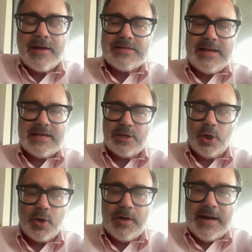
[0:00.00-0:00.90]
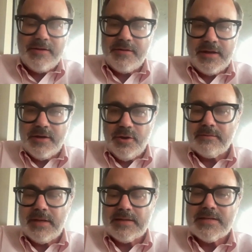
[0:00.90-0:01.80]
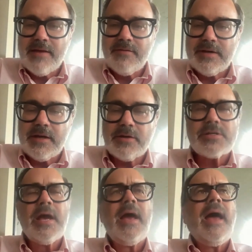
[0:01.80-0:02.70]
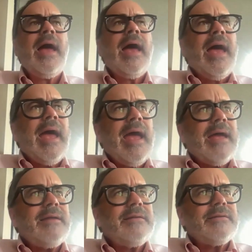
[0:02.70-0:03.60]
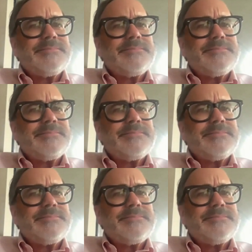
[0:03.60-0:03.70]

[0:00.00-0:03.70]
because he hasn't learned anything new in 7 years. And